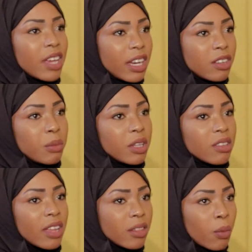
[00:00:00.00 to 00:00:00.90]
society to me
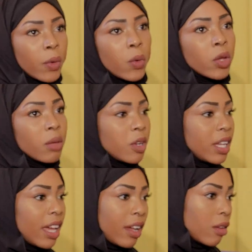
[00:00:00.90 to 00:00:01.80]
is like the one who
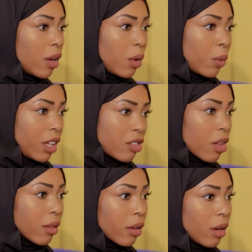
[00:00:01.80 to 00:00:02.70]
communicate with
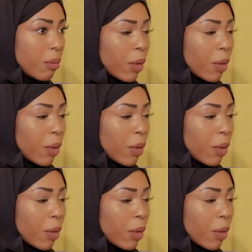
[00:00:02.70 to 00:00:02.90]
each other.